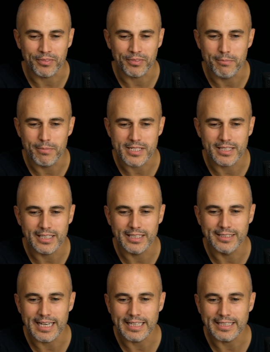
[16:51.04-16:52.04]
basically
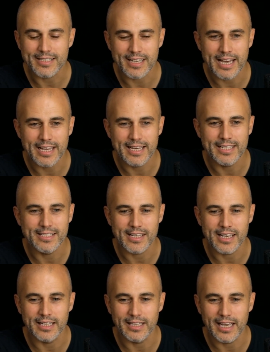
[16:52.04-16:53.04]
data science
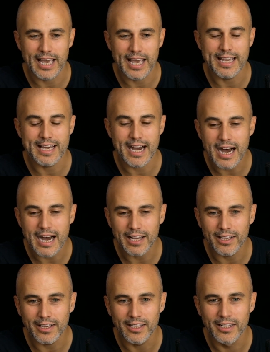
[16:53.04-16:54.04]
and
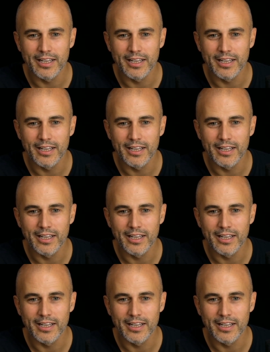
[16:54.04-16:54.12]
AI